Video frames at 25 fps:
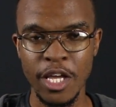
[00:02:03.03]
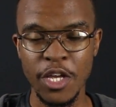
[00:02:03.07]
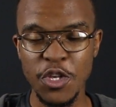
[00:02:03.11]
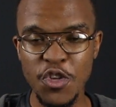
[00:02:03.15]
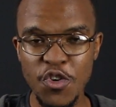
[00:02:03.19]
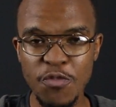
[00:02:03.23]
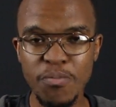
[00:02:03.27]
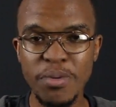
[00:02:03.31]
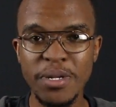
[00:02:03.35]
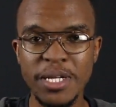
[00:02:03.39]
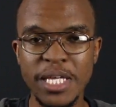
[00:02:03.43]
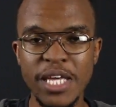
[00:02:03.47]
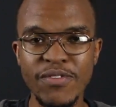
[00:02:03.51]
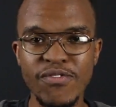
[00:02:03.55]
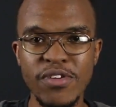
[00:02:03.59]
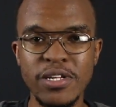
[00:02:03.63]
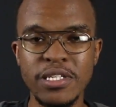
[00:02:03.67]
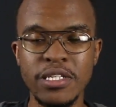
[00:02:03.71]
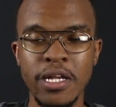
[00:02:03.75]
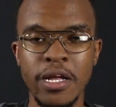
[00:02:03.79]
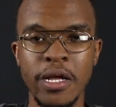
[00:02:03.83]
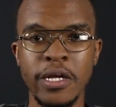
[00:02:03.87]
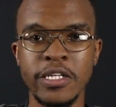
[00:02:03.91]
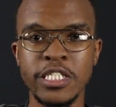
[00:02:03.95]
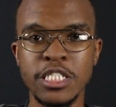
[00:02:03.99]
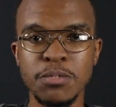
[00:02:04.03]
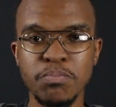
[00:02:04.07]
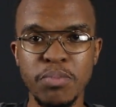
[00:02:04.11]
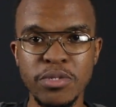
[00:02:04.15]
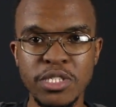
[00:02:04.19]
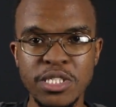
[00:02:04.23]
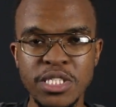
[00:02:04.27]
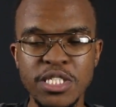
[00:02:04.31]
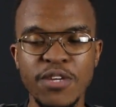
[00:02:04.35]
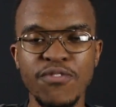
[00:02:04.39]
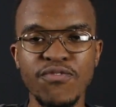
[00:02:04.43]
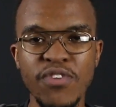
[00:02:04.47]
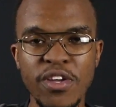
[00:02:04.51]
You've been given
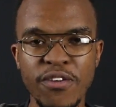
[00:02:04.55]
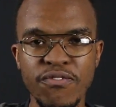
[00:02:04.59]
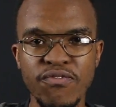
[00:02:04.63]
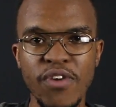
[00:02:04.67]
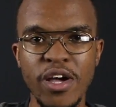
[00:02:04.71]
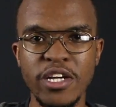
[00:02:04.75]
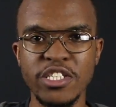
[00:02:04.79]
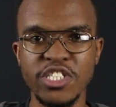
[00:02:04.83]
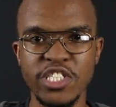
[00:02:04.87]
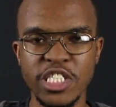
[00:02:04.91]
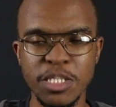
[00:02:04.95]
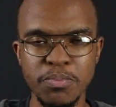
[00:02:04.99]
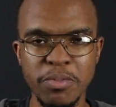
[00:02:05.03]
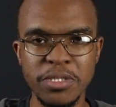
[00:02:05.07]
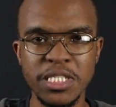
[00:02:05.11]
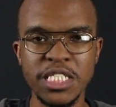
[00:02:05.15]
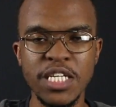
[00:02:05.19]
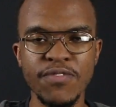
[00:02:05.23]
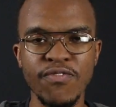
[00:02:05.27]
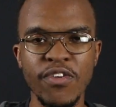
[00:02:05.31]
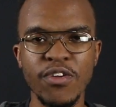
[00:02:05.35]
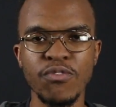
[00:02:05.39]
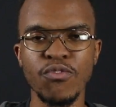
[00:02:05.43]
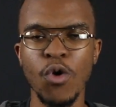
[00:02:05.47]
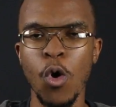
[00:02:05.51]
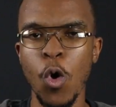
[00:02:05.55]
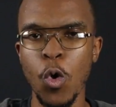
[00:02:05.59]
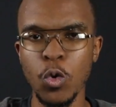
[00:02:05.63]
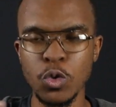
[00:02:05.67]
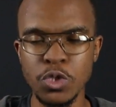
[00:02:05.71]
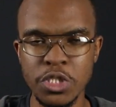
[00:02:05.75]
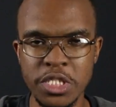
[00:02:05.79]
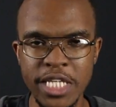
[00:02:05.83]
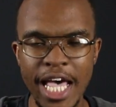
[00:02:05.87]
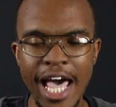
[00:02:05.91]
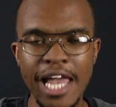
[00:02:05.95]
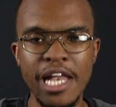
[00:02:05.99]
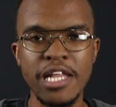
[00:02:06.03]
specific functions, specific
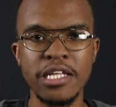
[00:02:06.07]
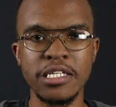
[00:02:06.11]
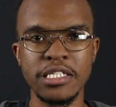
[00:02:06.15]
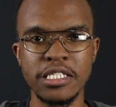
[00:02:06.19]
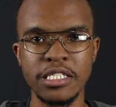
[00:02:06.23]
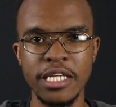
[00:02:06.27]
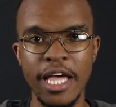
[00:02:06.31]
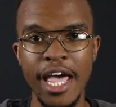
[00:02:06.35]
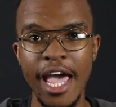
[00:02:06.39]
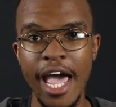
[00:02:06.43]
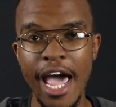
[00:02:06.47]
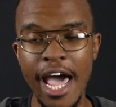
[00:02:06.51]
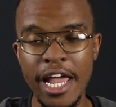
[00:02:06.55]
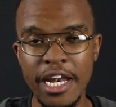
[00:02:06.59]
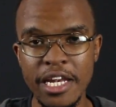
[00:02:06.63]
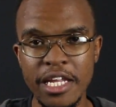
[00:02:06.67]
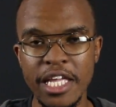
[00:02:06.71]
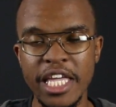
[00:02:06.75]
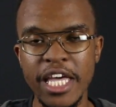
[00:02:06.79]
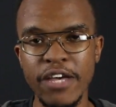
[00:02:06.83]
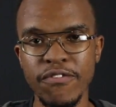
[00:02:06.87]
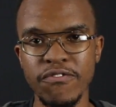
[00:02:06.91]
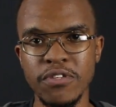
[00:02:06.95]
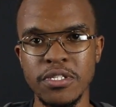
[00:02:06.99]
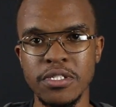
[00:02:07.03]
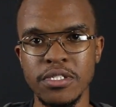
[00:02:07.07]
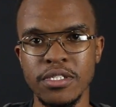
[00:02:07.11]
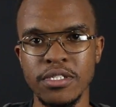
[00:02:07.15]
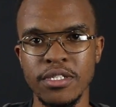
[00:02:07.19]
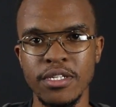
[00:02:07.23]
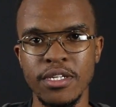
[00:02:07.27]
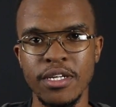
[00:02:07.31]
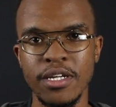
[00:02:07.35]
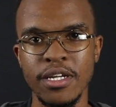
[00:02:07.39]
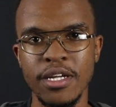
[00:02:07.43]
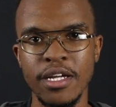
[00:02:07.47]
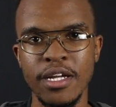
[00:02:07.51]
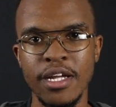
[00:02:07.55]
roles, talents, and gifts.
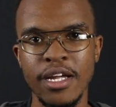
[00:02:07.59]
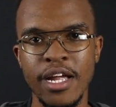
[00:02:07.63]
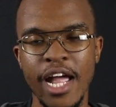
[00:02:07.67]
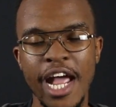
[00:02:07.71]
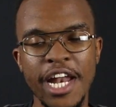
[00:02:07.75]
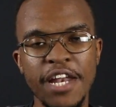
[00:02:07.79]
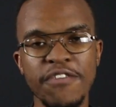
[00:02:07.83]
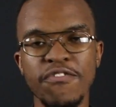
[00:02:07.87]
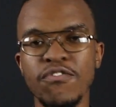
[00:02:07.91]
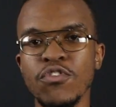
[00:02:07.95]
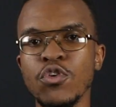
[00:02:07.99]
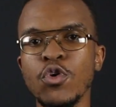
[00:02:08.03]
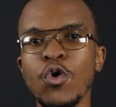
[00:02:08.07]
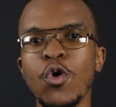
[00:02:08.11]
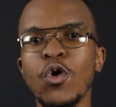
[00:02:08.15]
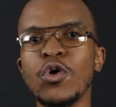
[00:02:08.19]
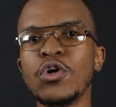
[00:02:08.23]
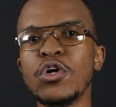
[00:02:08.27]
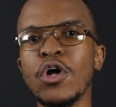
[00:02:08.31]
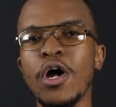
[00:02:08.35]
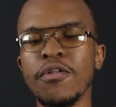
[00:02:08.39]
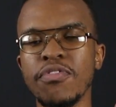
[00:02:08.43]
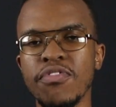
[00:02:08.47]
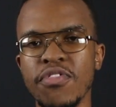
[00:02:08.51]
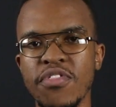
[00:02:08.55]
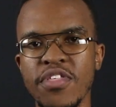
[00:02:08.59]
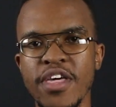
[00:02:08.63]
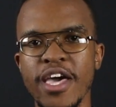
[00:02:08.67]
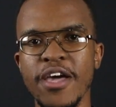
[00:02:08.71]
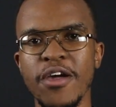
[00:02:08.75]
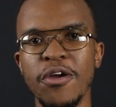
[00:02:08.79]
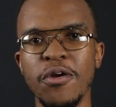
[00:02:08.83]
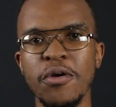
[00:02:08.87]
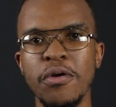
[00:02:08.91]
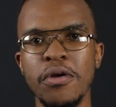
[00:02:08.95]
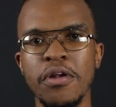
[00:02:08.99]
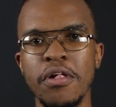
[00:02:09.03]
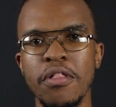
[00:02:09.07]
And if you're not
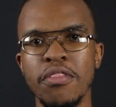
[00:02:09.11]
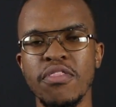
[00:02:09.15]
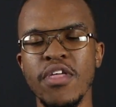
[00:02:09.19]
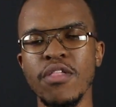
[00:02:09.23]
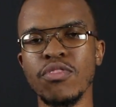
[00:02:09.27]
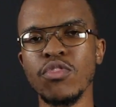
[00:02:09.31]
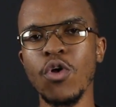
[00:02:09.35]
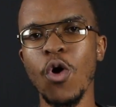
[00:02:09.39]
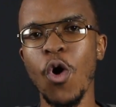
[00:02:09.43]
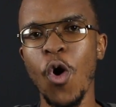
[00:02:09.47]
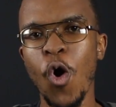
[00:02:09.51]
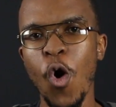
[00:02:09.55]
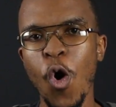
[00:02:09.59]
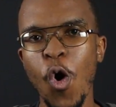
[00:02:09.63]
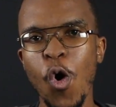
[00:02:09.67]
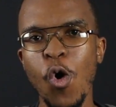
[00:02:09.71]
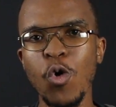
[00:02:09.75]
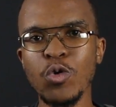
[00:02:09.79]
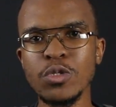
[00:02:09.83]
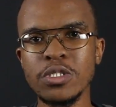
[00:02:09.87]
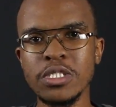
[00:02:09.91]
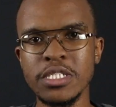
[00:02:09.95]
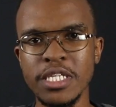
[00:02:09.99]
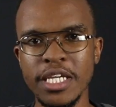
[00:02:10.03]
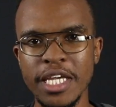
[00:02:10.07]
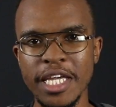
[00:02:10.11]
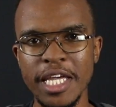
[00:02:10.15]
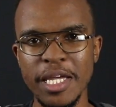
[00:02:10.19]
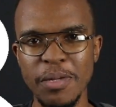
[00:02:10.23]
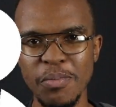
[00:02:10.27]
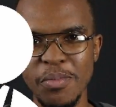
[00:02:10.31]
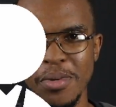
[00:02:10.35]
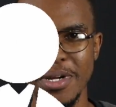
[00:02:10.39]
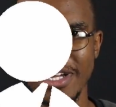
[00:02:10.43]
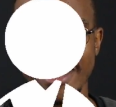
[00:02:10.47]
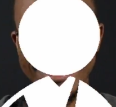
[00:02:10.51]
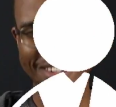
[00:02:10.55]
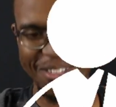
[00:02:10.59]
there, then the whole
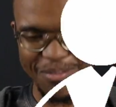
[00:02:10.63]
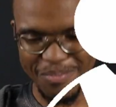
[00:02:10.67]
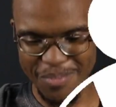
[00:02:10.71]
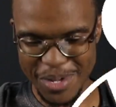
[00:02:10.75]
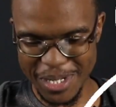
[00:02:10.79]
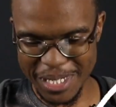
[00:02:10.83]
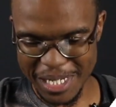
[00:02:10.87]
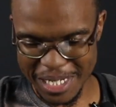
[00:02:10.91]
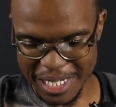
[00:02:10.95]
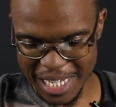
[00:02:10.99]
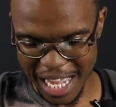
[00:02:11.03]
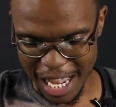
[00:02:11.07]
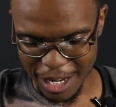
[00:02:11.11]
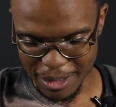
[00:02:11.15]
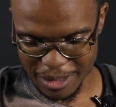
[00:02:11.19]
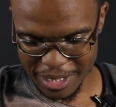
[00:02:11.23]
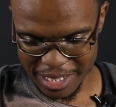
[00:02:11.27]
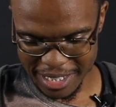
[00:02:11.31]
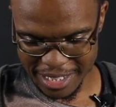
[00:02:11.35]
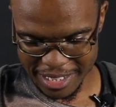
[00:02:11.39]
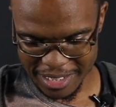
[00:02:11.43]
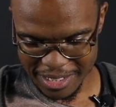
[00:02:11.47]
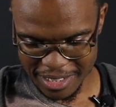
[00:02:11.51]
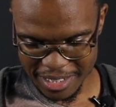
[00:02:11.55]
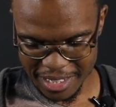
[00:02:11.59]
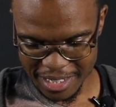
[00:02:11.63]
team misses out.